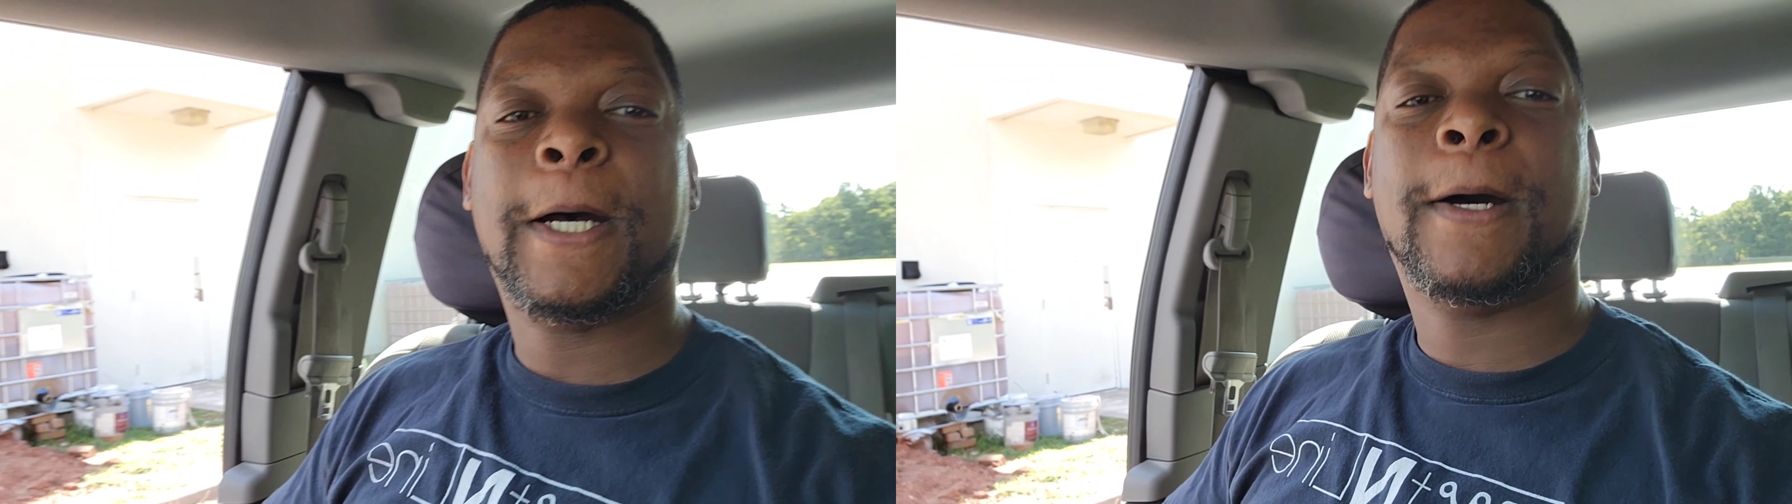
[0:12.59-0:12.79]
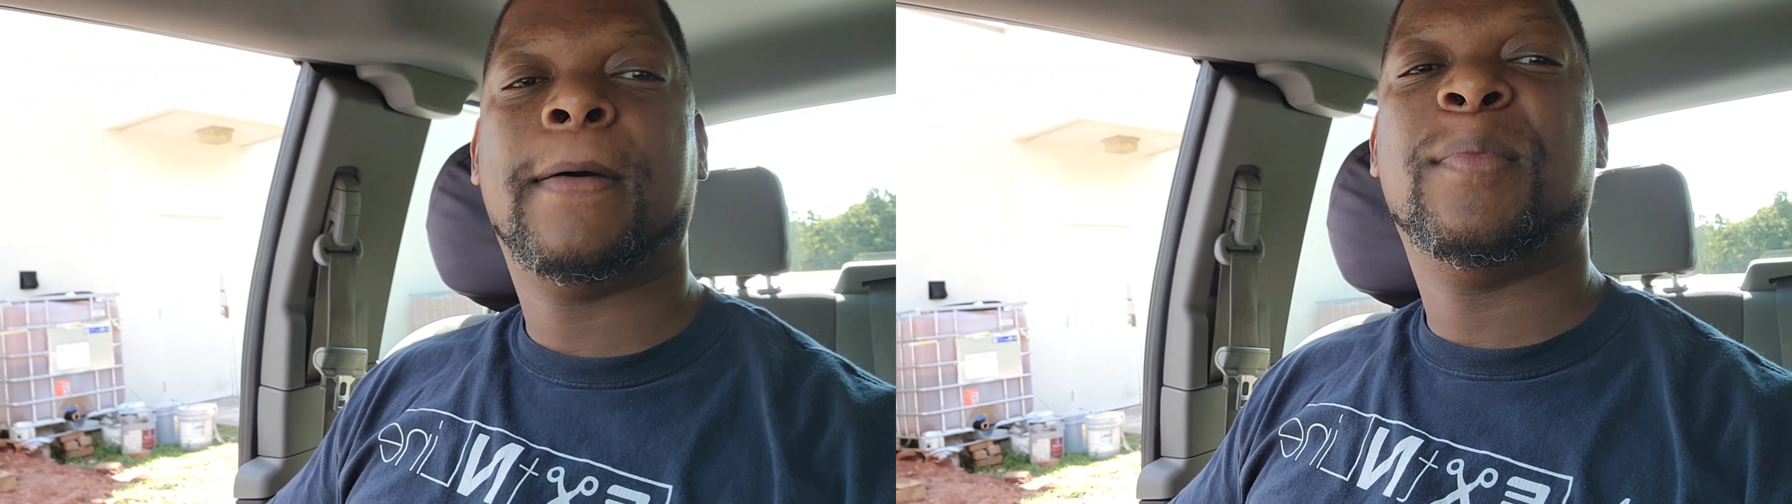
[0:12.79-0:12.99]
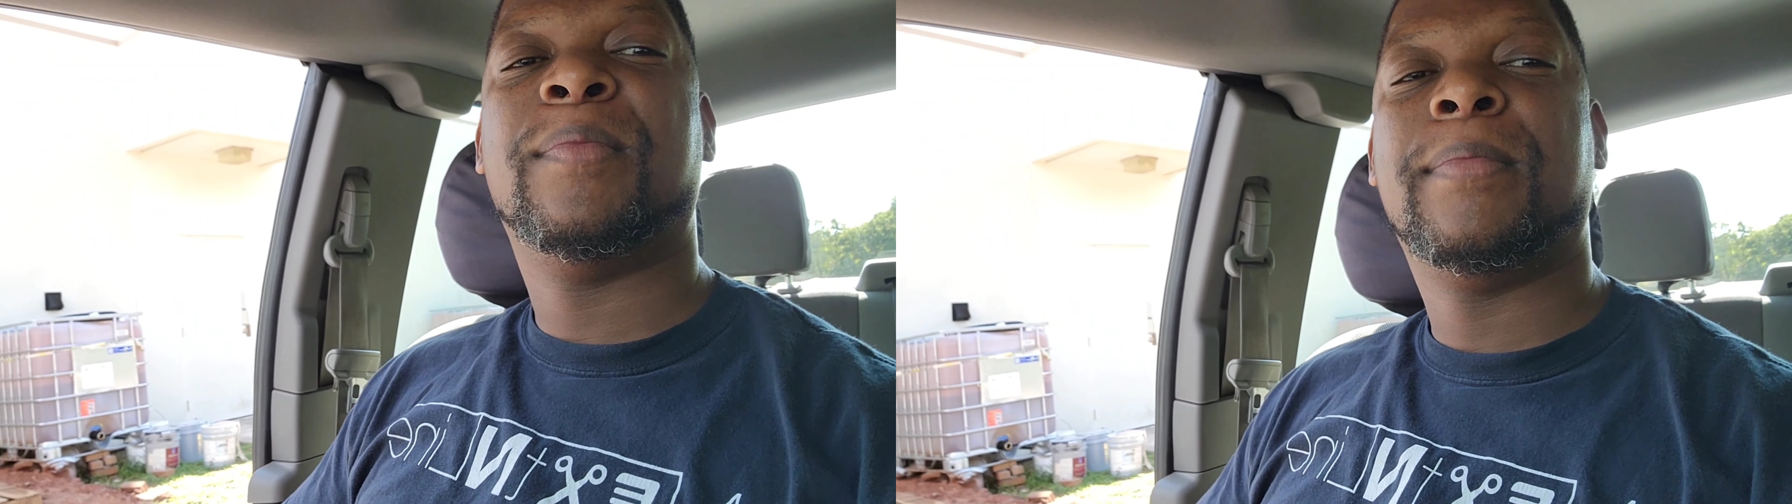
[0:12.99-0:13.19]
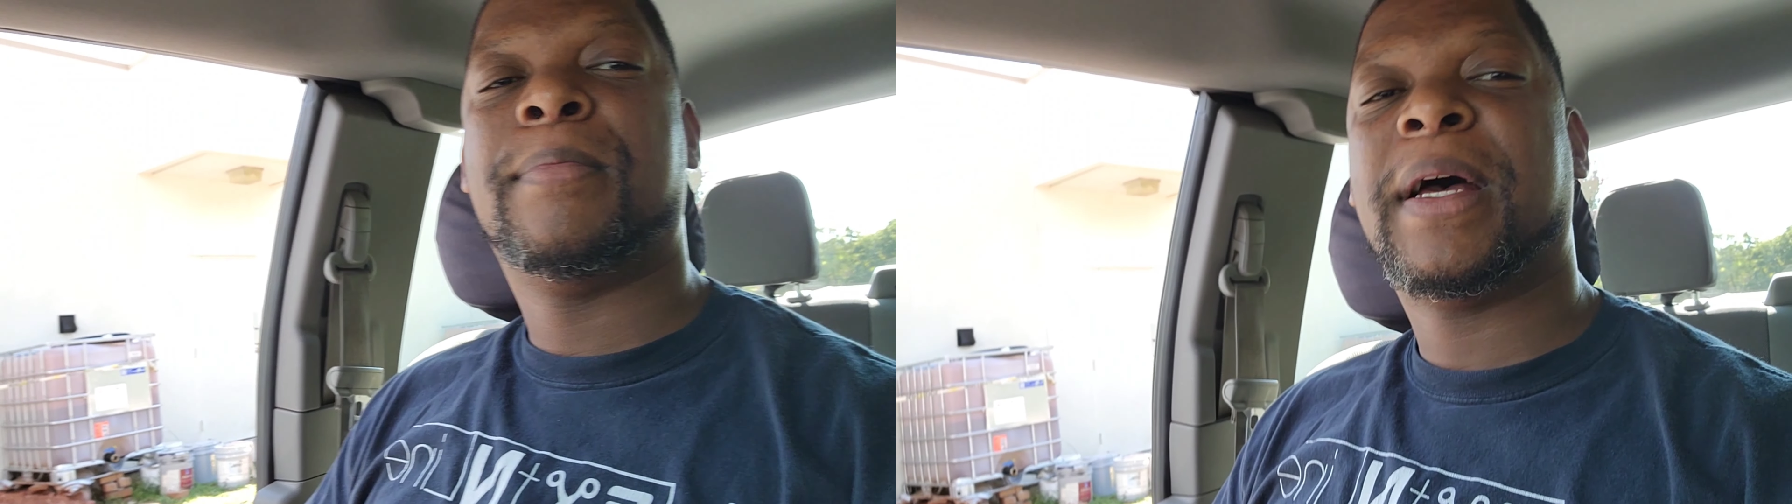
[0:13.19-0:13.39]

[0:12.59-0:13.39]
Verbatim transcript: Um,